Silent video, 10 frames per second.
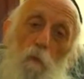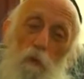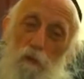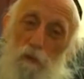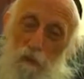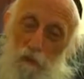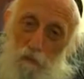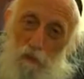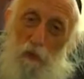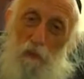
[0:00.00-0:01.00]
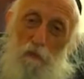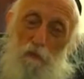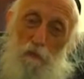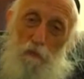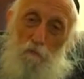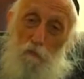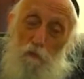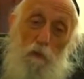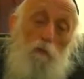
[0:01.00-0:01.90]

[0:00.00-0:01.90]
One of the things that I did, of course,